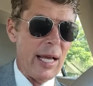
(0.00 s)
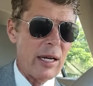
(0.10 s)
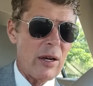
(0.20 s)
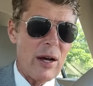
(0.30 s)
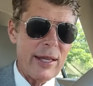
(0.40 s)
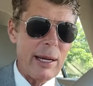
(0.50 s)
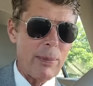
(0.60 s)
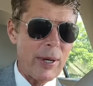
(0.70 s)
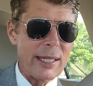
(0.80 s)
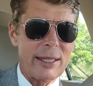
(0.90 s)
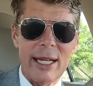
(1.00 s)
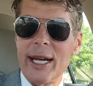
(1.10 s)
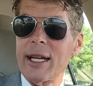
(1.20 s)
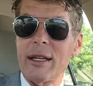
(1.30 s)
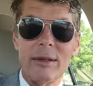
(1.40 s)
And call that price
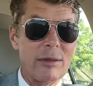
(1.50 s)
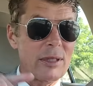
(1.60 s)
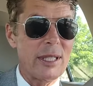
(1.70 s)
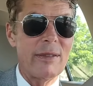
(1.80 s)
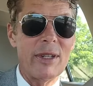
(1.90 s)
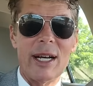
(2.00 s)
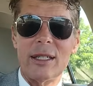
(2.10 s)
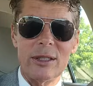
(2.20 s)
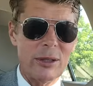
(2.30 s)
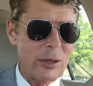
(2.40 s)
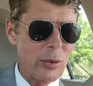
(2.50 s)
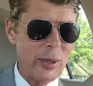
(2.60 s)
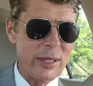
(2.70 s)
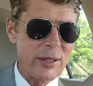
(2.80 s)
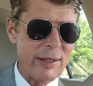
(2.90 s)
tag $7 to
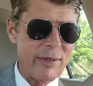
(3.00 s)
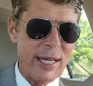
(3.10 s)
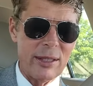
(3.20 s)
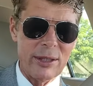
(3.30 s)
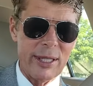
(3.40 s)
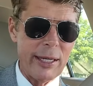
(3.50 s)
$27.